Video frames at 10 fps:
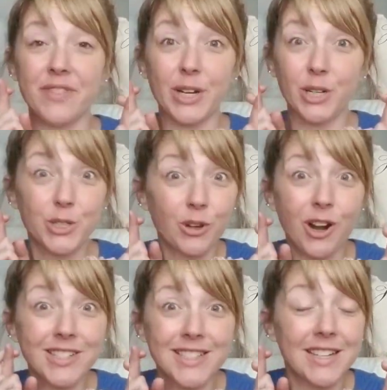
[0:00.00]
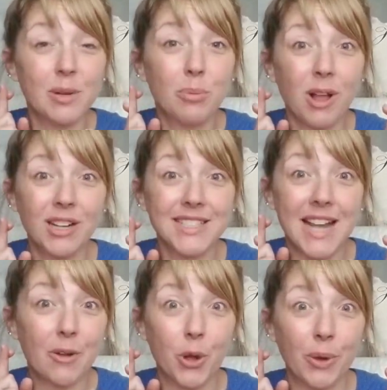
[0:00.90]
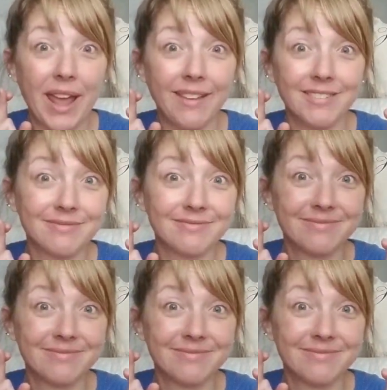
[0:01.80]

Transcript: fingers crossed that it blocks out okay.